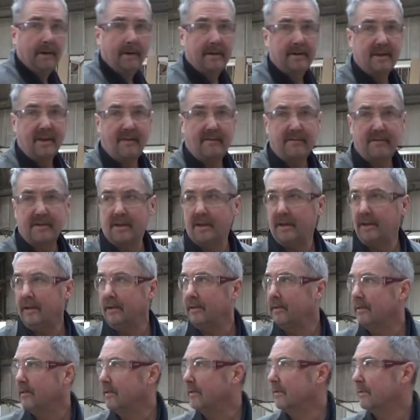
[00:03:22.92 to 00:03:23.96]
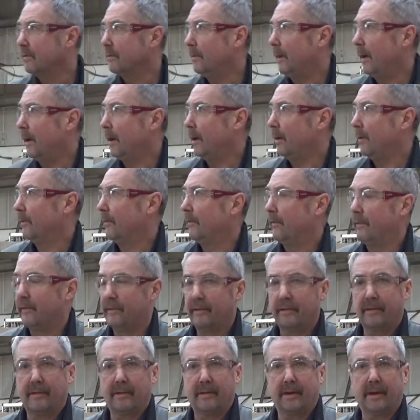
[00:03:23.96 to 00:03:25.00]
1712
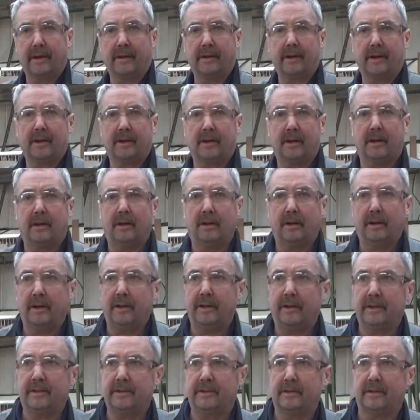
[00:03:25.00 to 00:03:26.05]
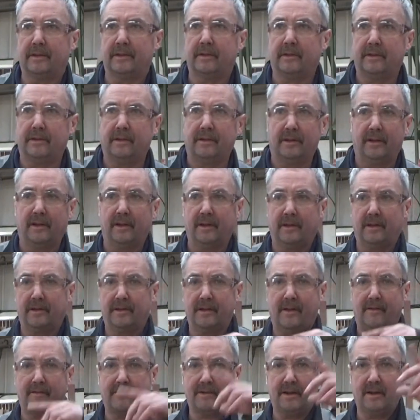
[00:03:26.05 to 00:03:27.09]
I think they call it. So
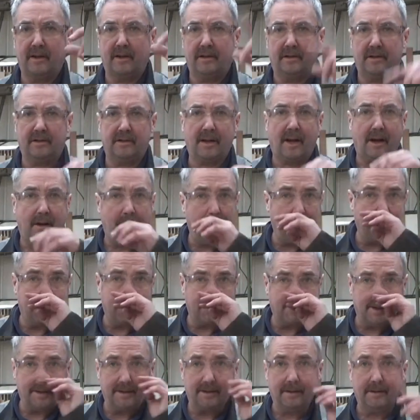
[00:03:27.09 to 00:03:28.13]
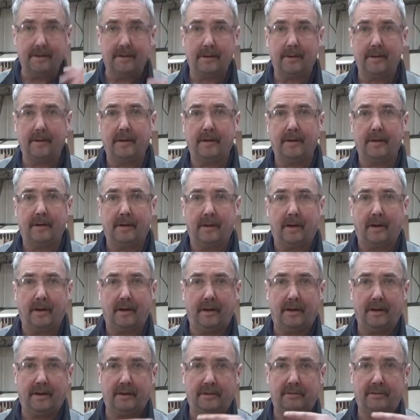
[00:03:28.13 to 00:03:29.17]
17 inches diameter, and
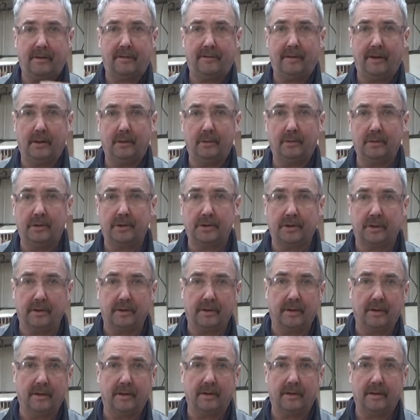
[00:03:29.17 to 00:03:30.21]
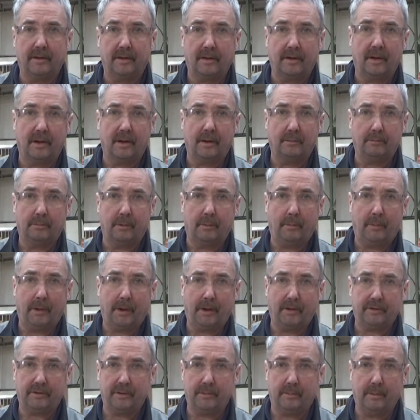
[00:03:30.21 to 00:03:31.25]
each revolution
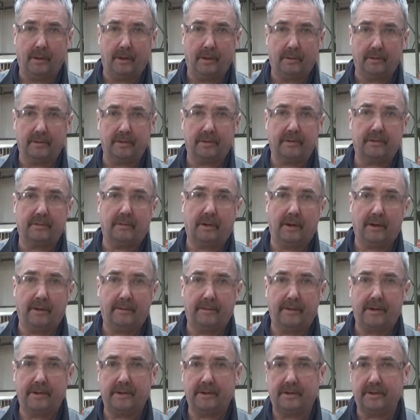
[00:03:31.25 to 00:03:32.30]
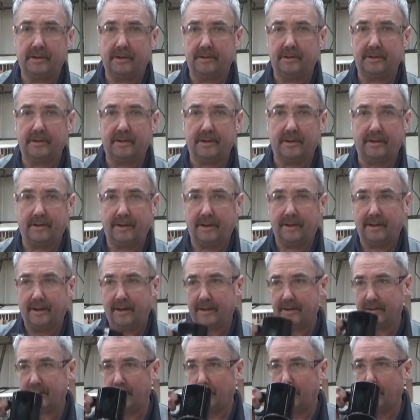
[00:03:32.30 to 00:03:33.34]
propels a boat 12 inches. I think
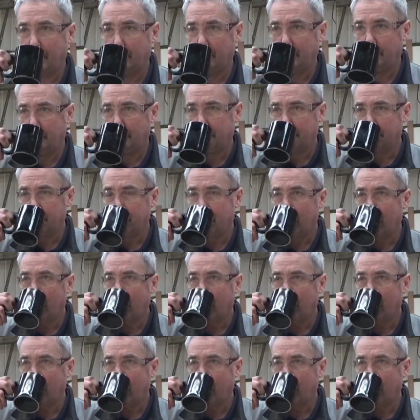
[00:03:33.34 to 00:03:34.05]
that's how it works.